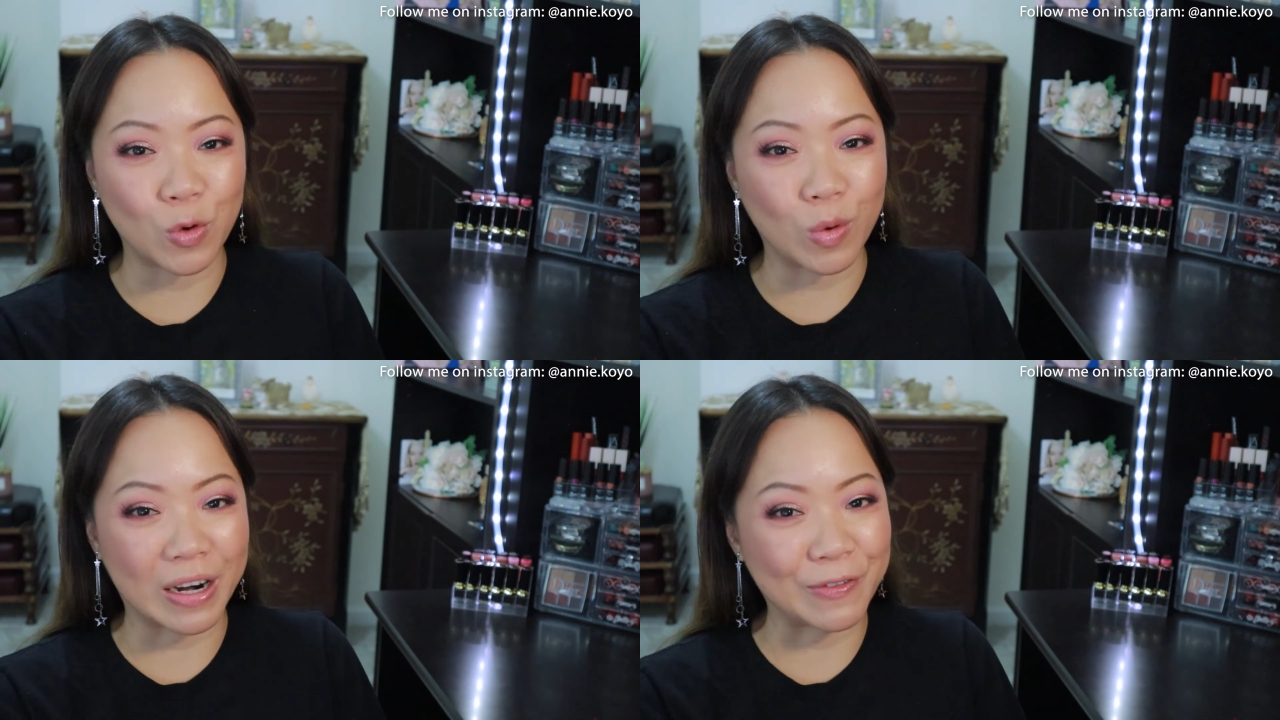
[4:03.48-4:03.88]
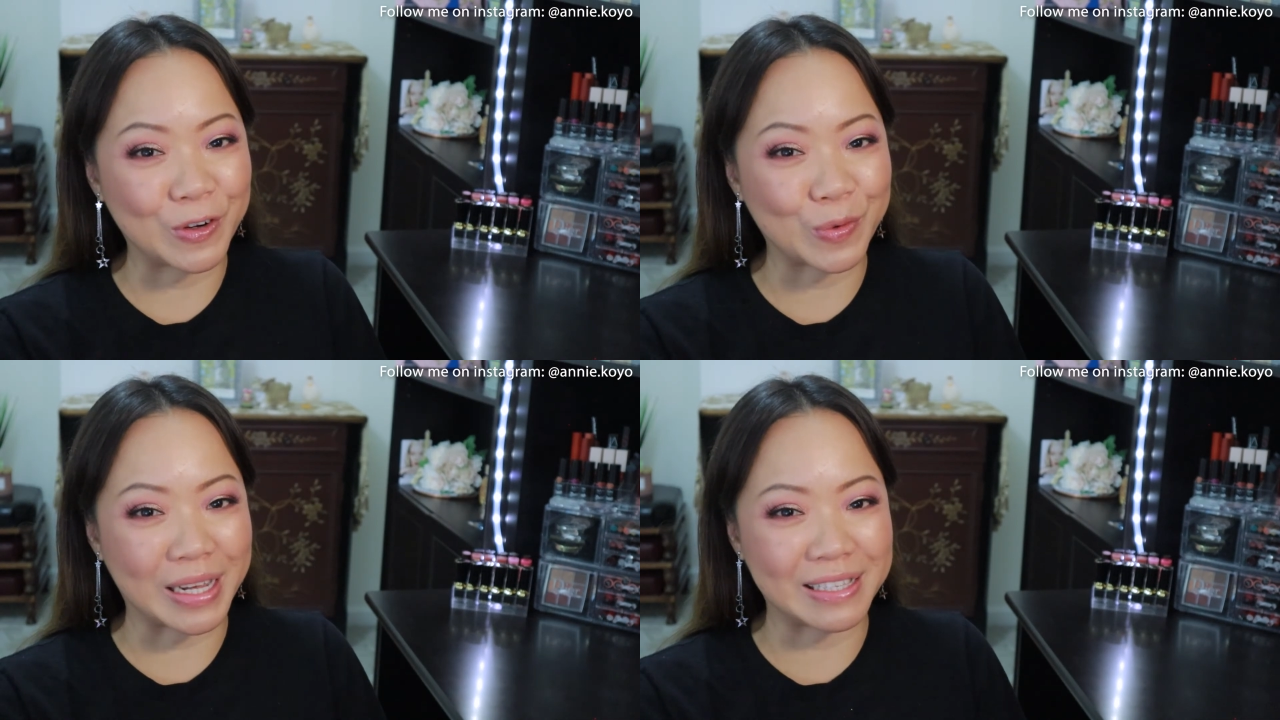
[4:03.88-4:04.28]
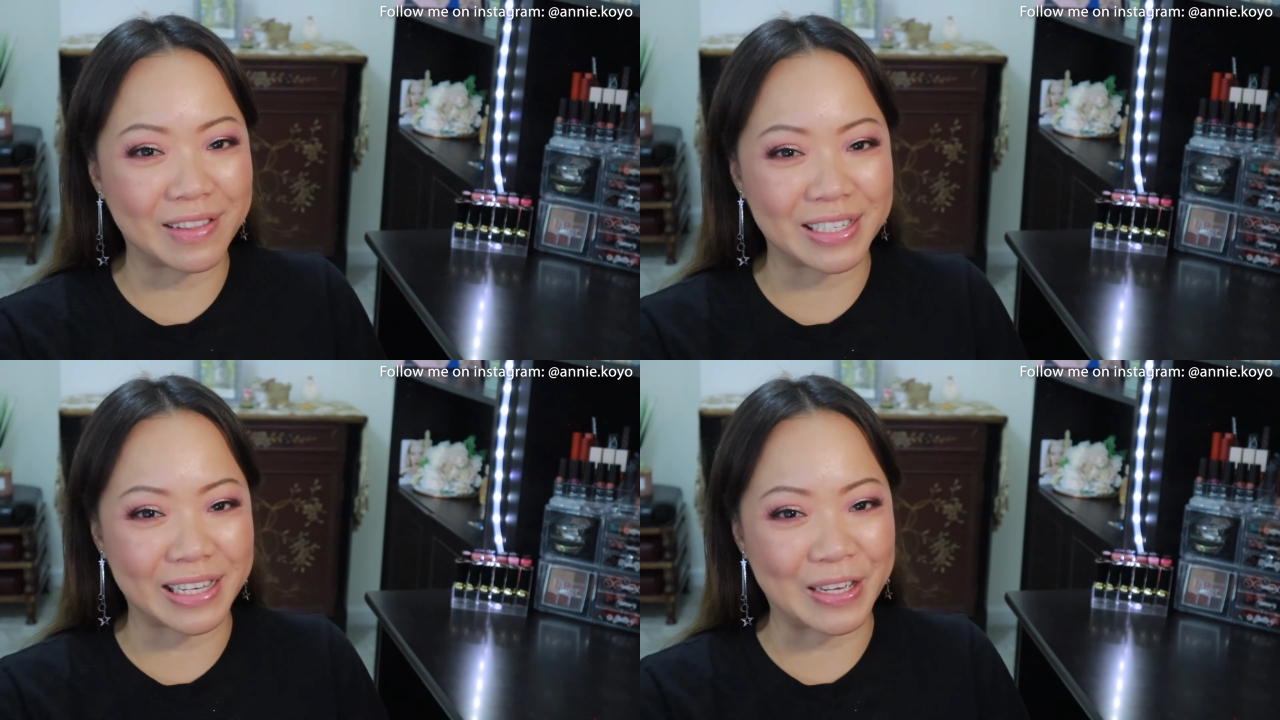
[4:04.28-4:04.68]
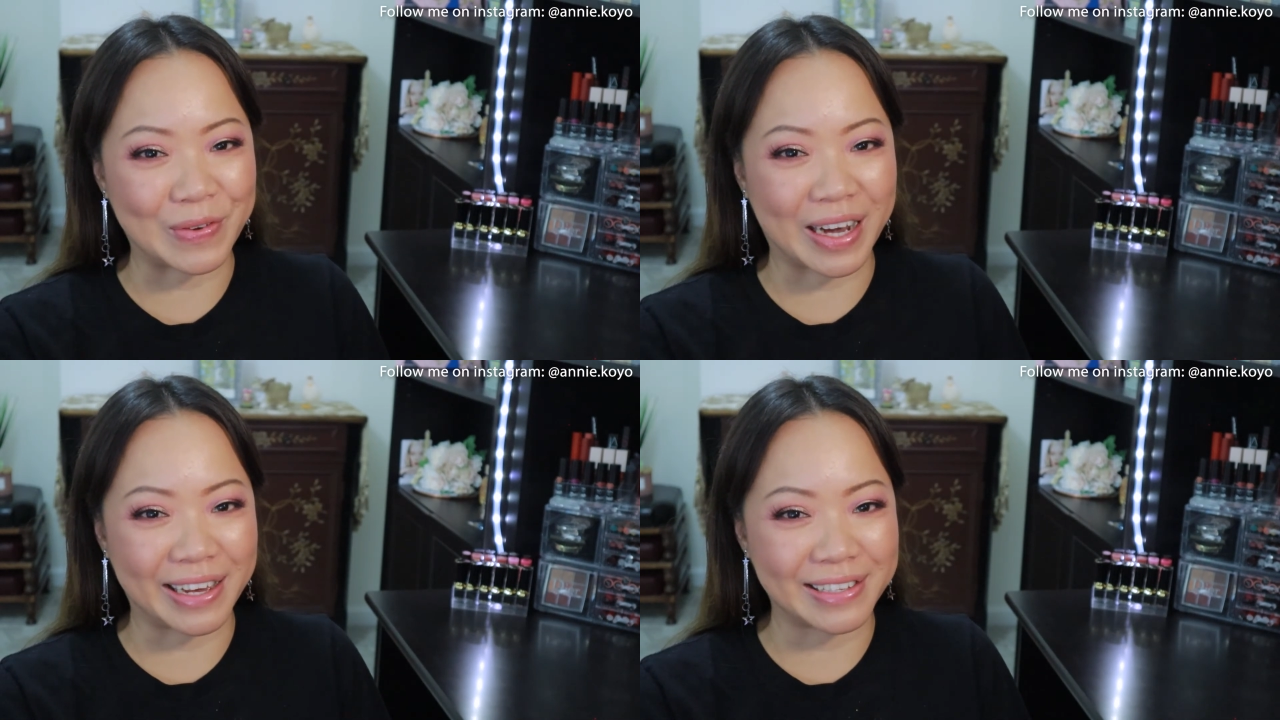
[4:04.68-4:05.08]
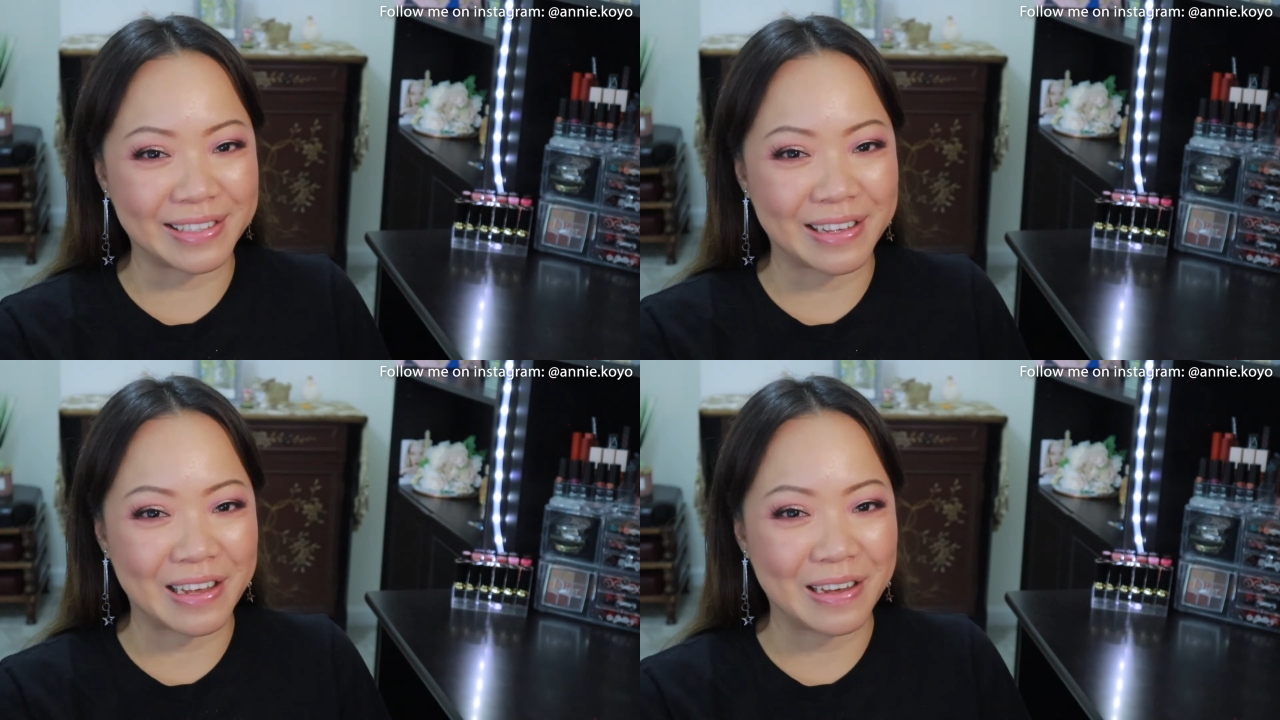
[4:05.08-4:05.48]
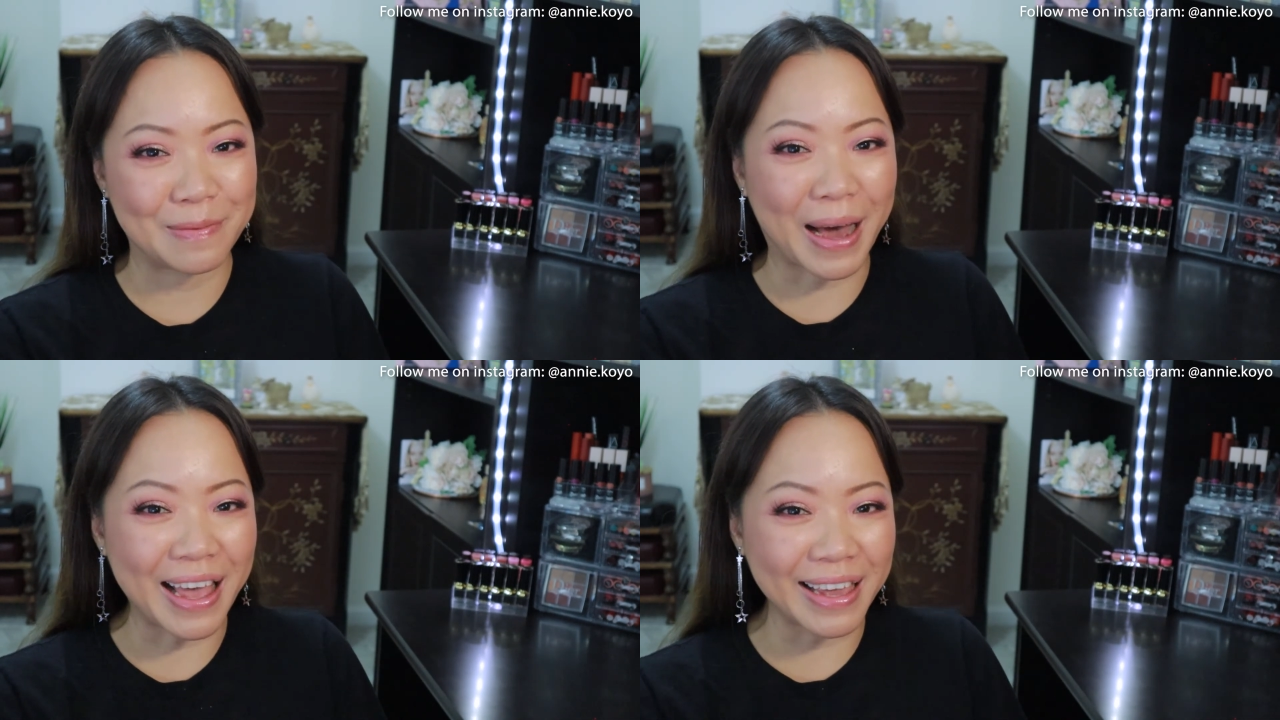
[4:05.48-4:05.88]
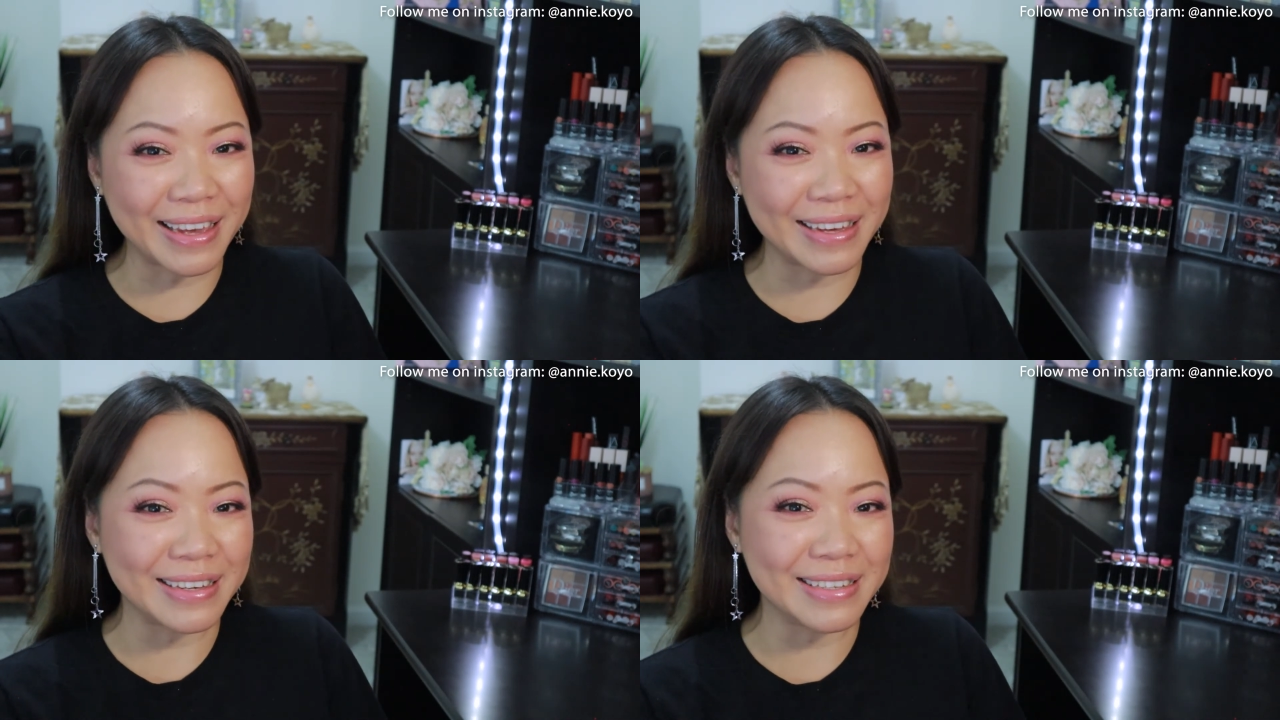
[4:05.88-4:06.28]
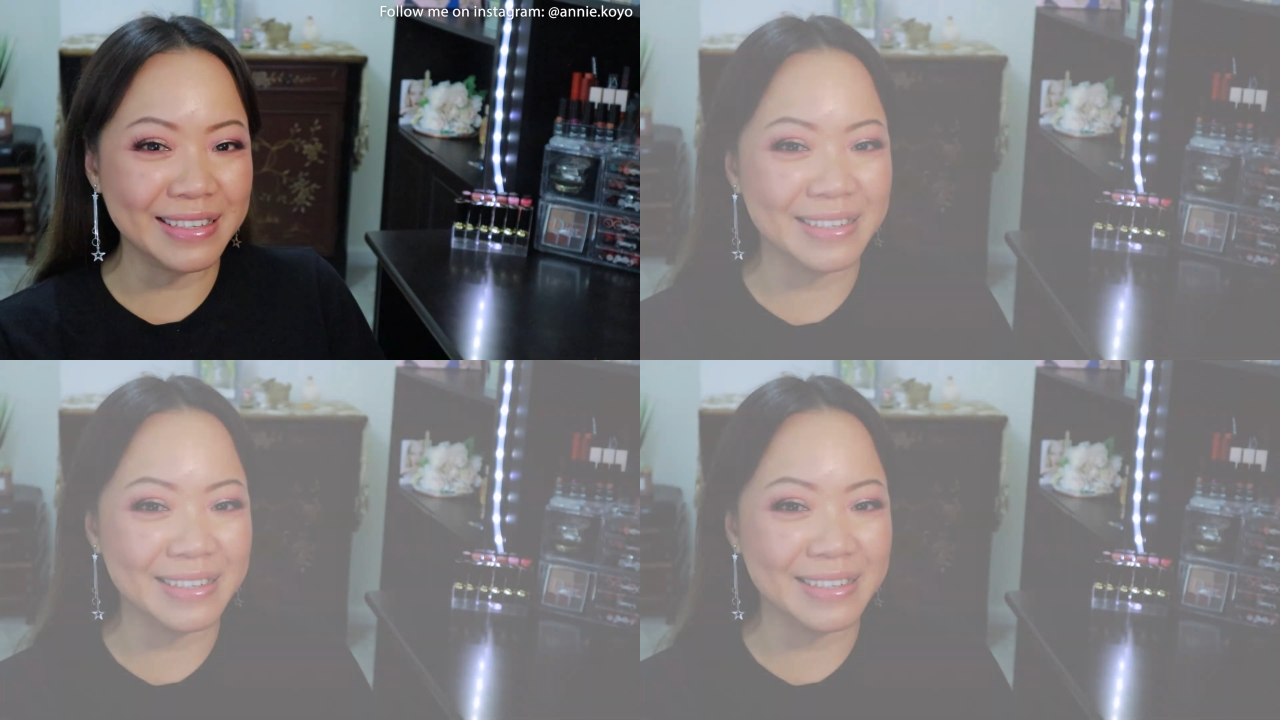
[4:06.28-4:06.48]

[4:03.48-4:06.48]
a wonderful rest of the day, you guys. Bye!